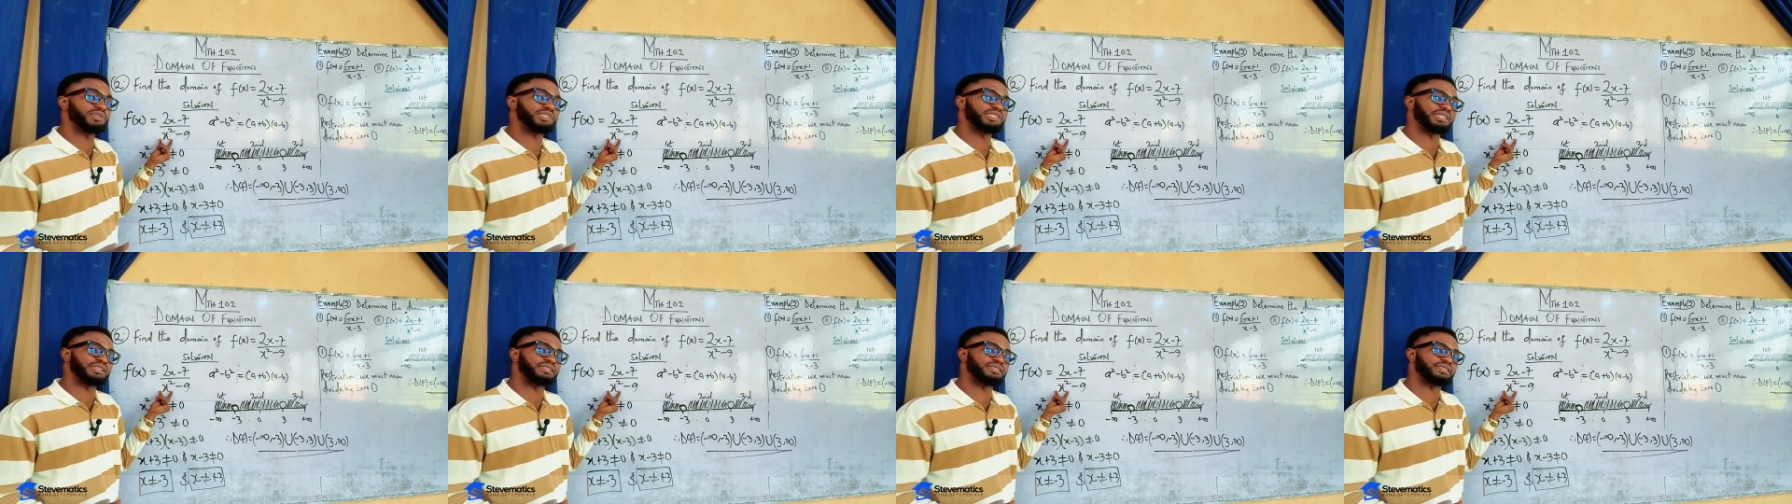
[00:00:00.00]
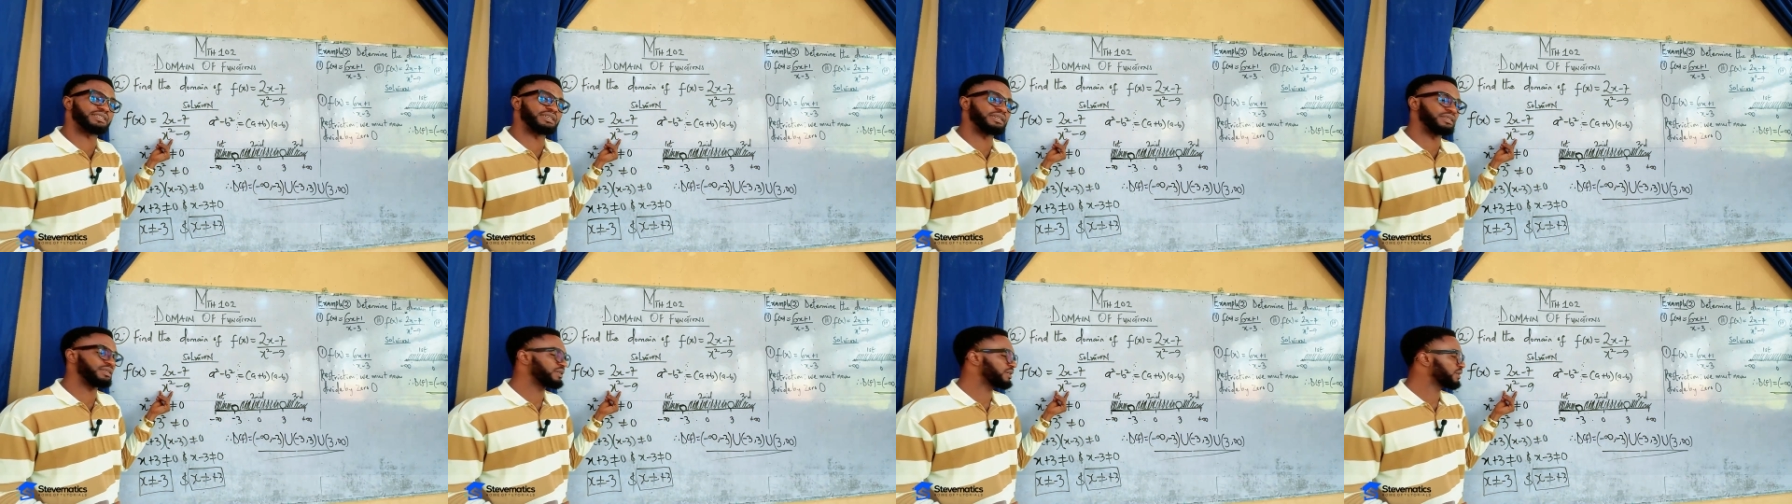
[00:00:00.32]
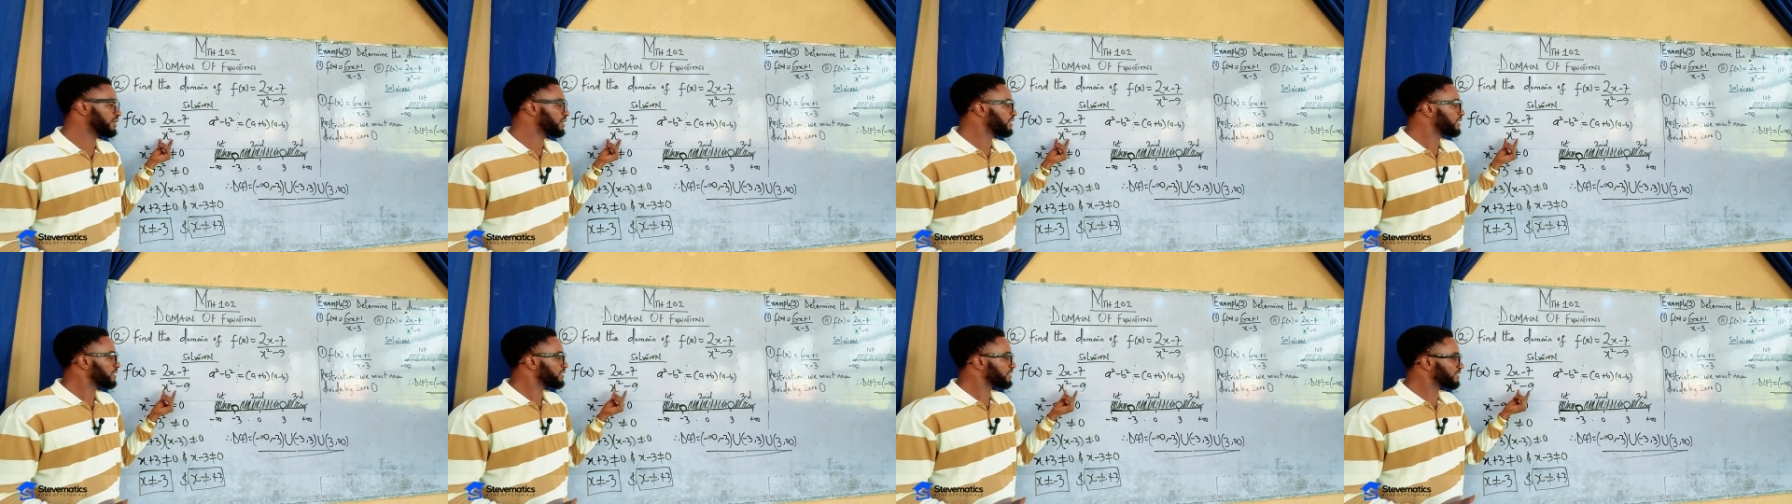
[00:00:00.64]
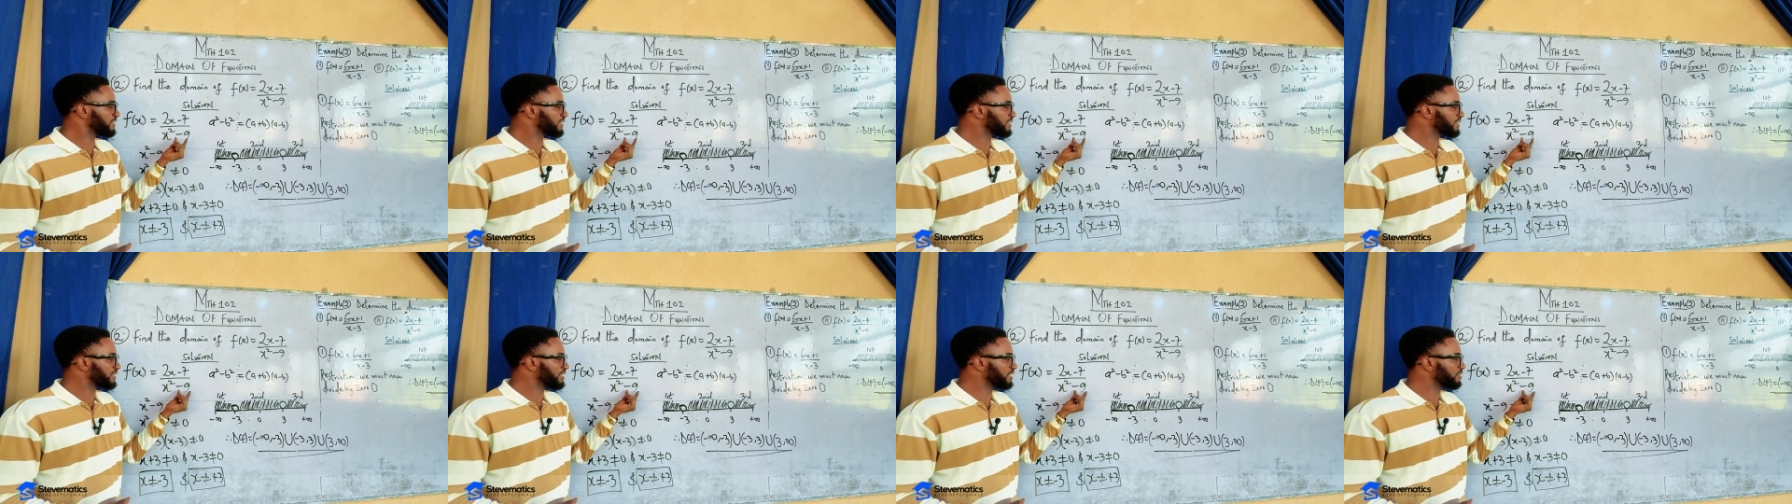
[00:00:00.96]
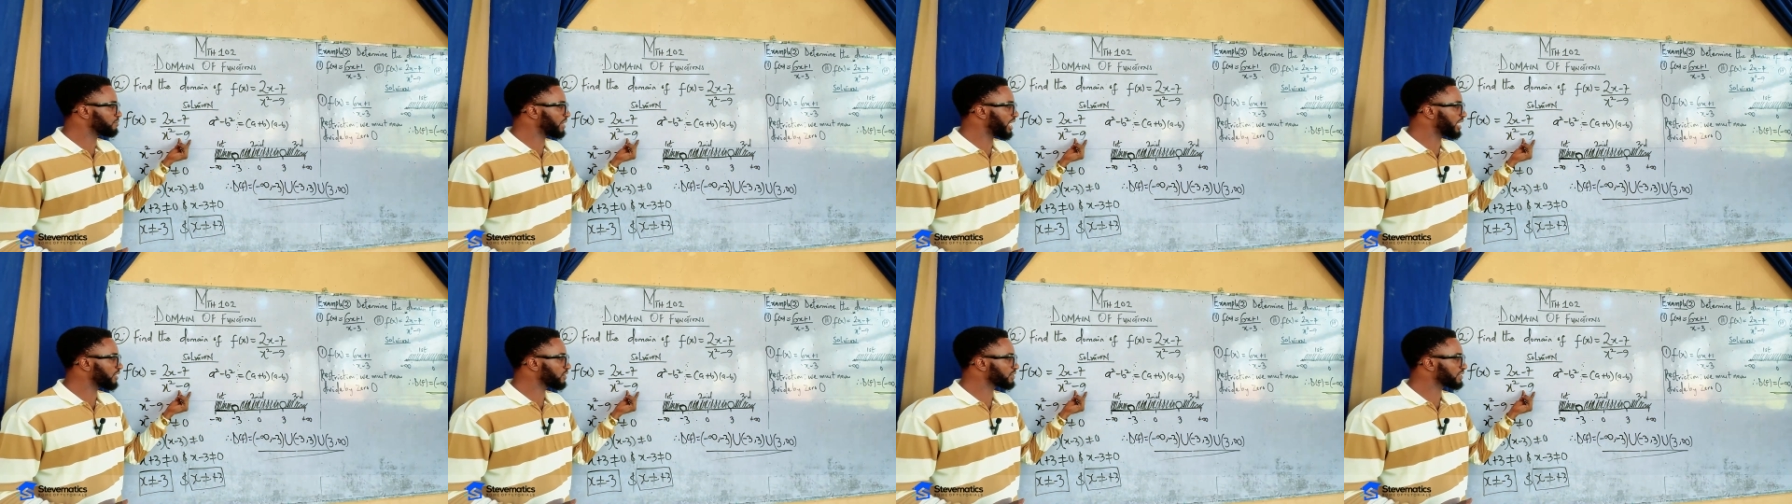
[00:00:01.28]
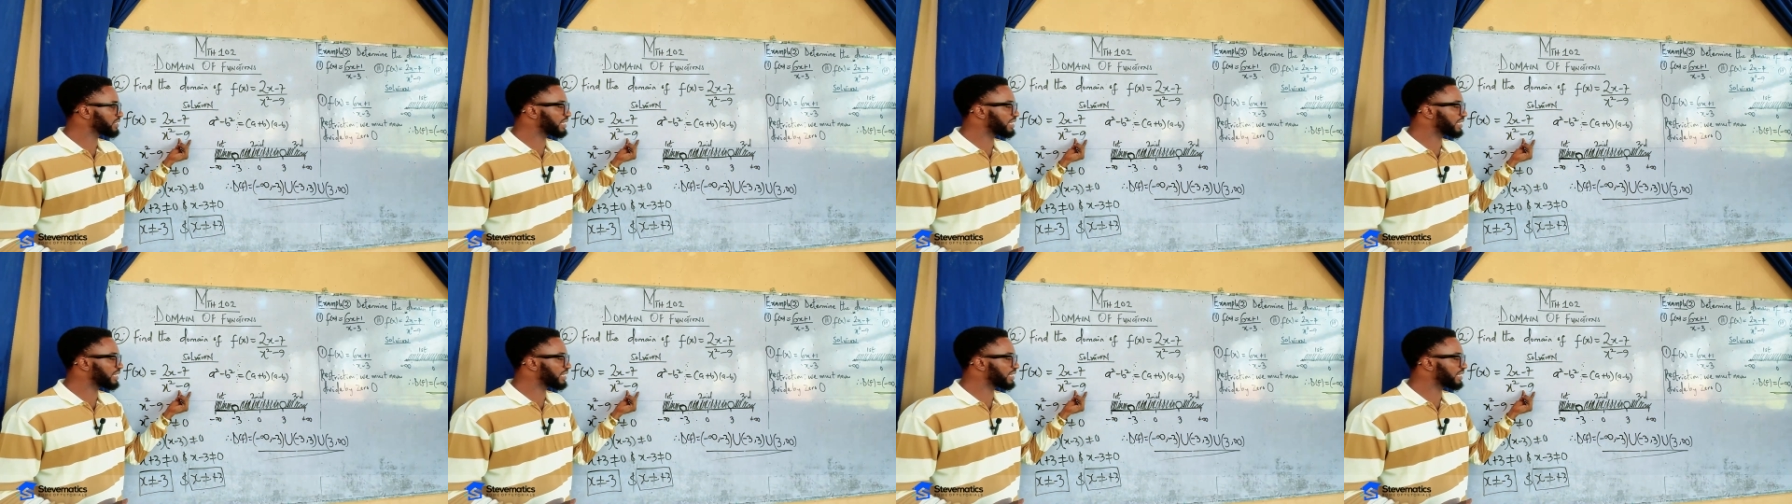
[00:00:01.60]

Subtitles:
16. 16 minus